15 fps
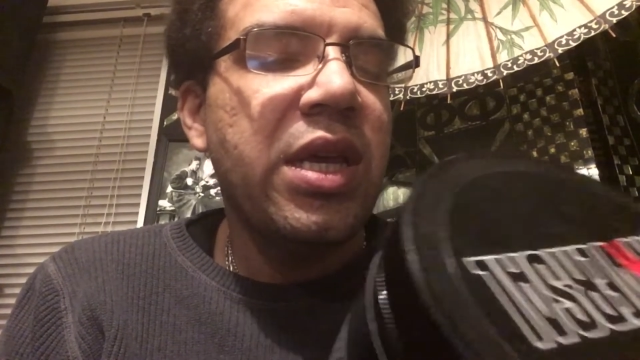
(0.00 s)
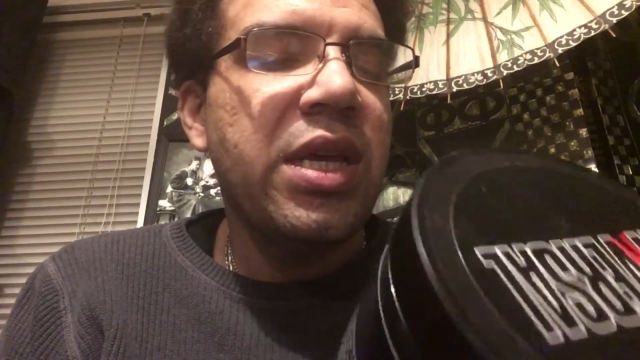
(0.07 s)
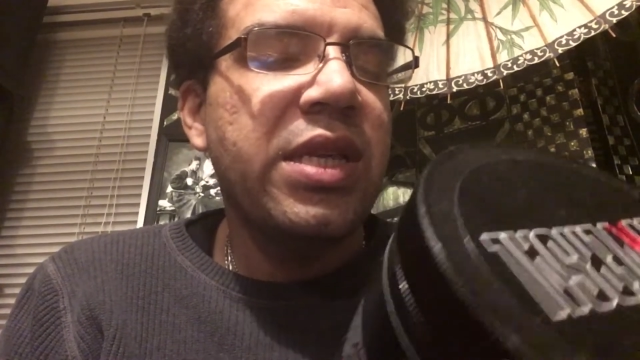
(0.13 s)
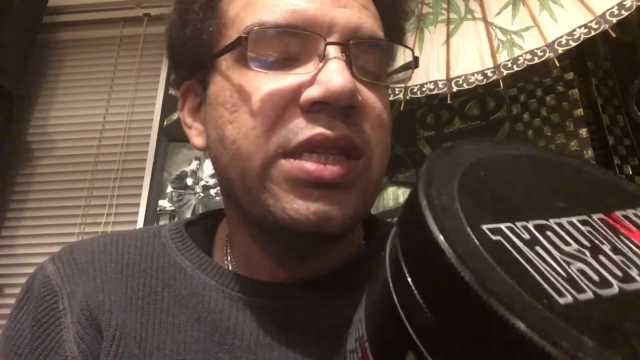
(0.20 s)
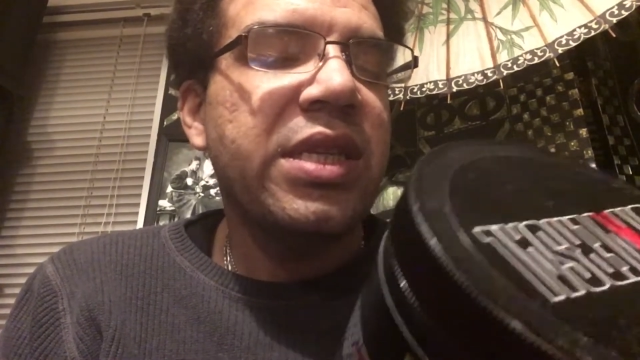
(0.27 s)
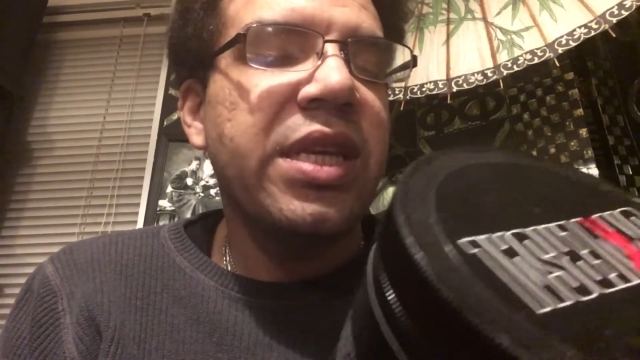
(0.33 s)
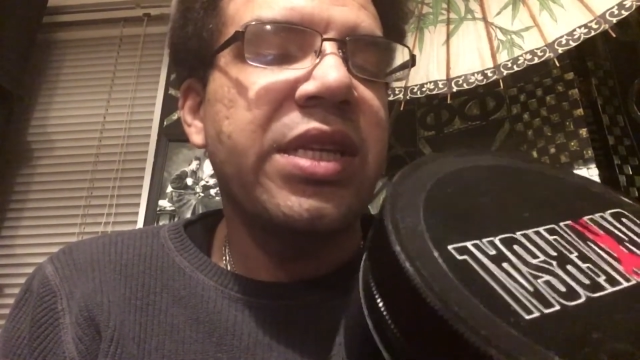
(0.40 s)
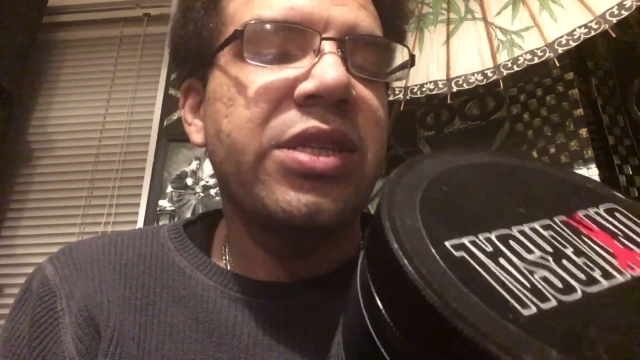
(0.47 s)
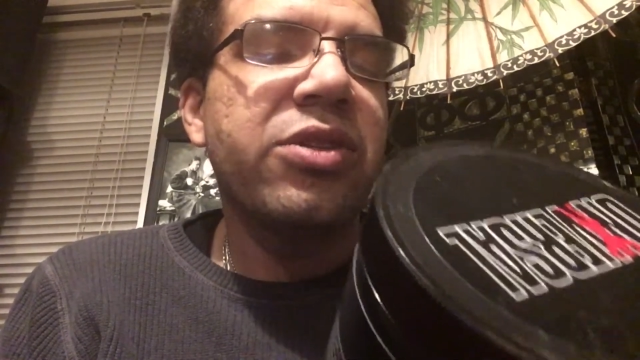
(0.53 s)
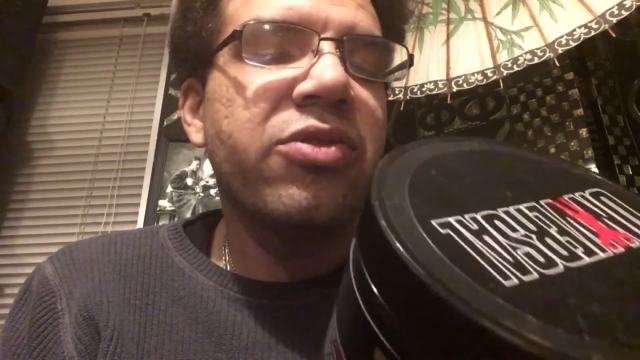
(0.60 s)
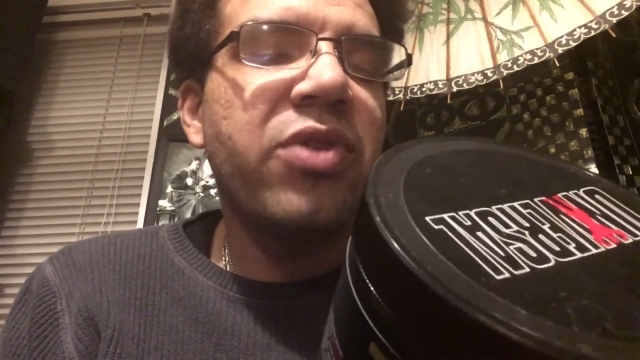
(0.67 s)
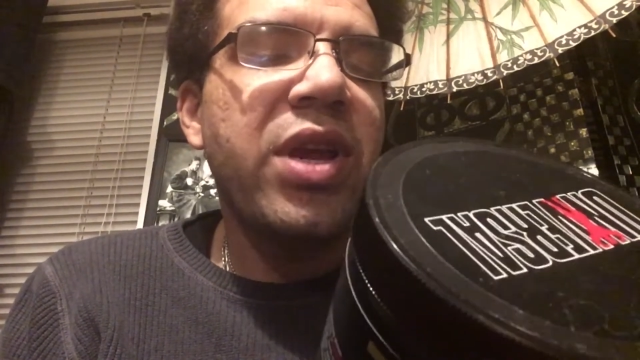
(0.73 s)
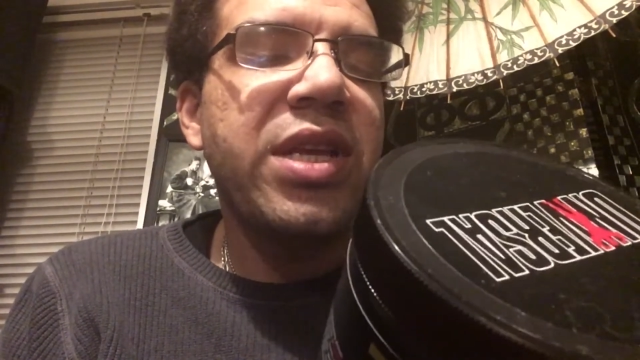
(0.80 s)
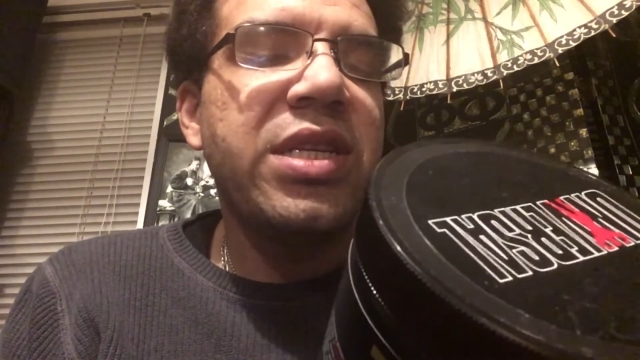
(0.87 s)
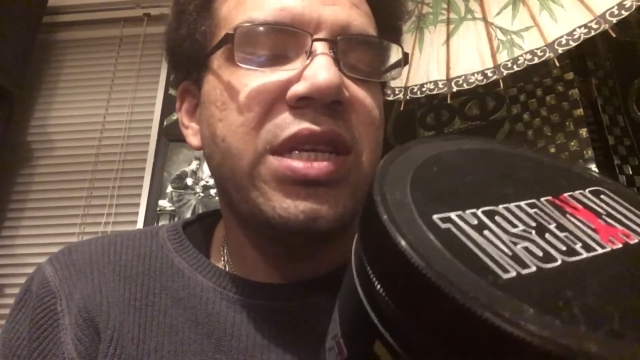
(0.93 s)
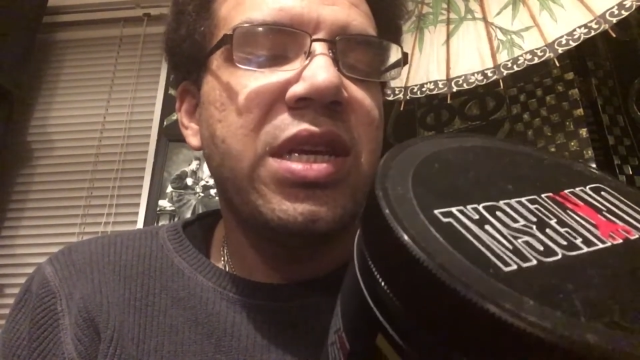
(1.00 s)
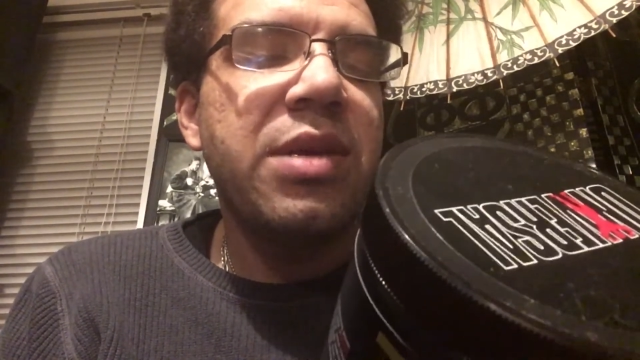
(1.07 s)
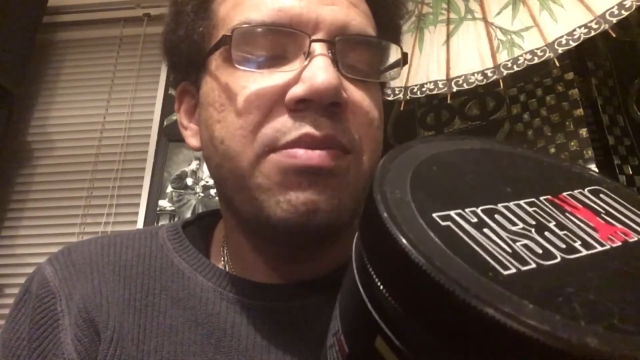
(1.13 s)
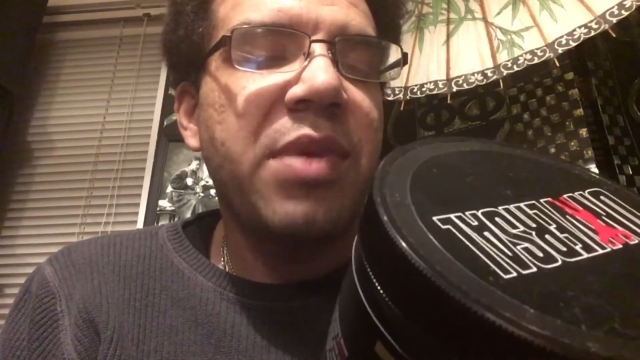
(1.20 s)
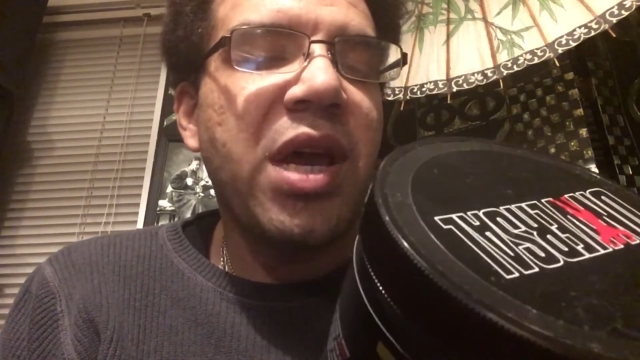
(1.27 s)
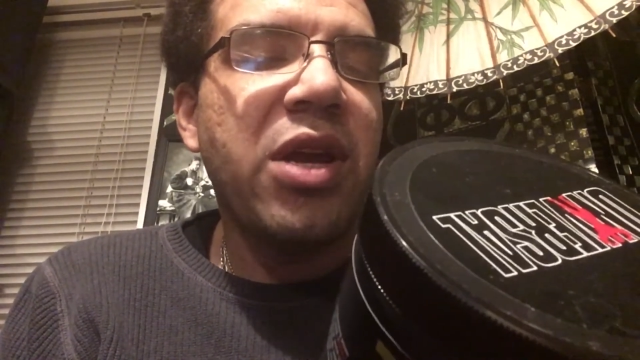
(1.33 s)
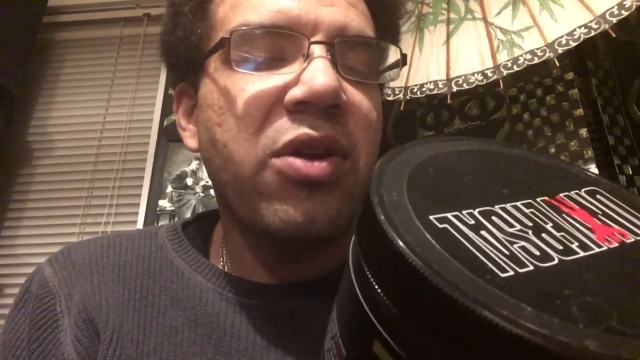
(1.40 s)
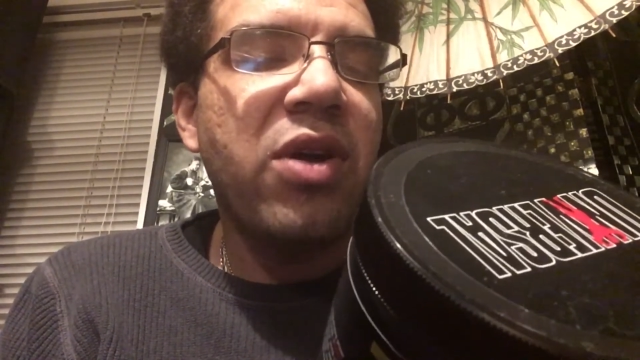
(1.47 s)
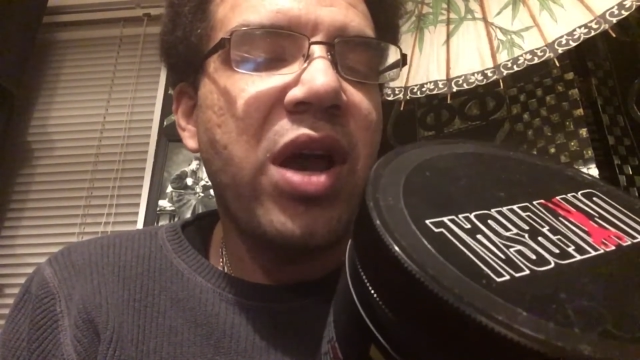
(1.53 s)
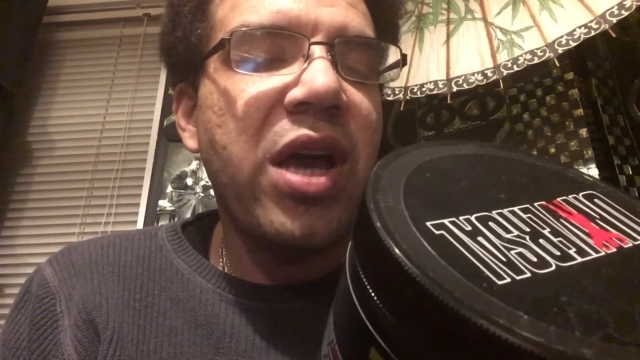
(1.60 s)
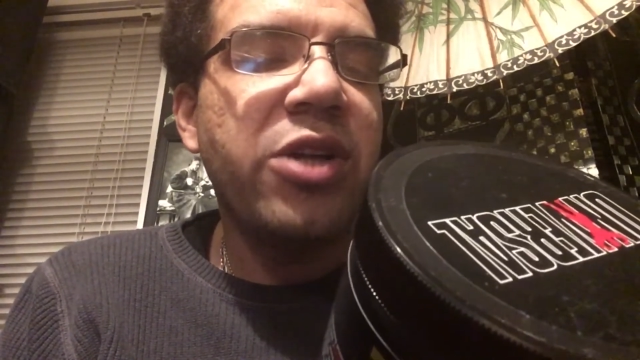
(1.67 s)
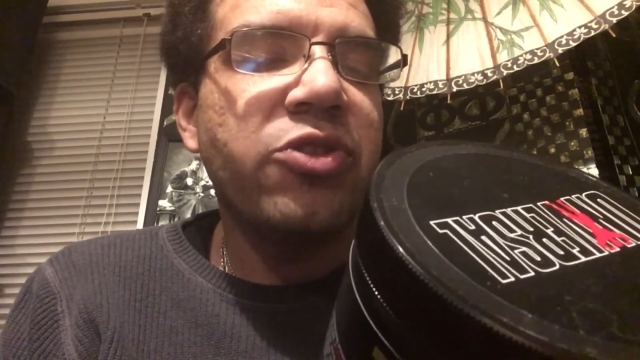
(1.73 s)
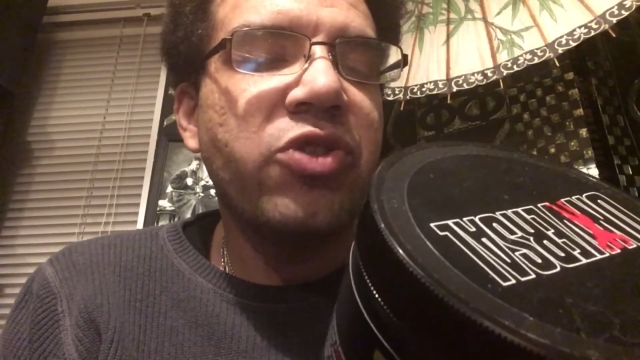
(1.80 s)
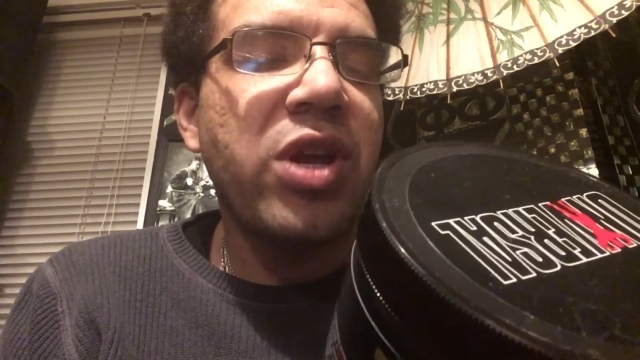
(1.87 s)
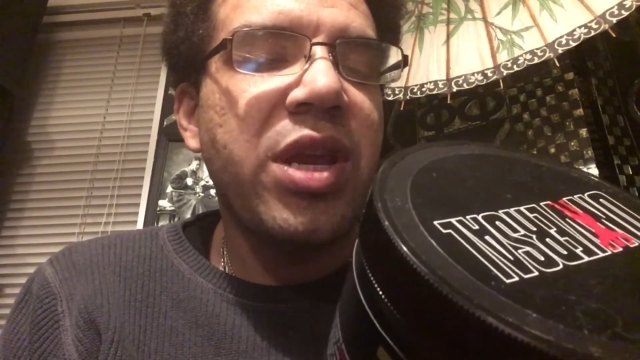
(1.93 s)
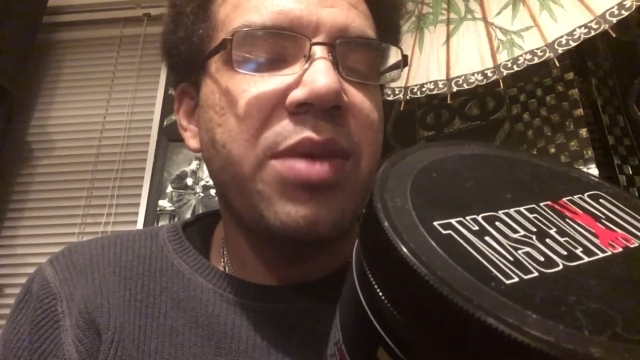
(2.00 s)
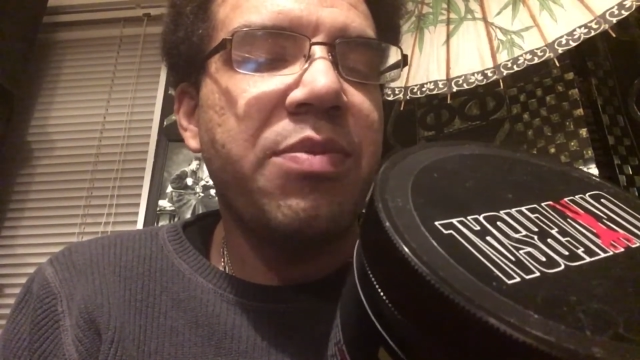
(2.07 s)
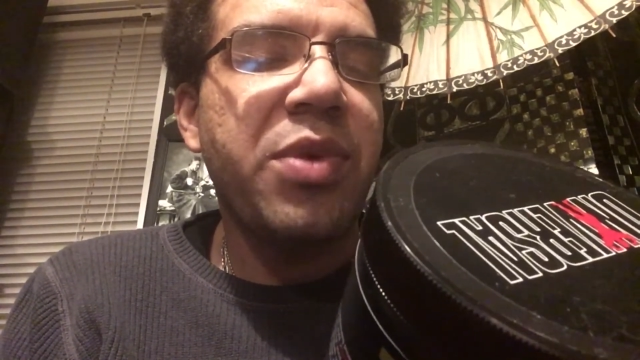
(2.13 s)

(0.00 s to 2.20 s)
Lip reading: It says creatine monohydrate,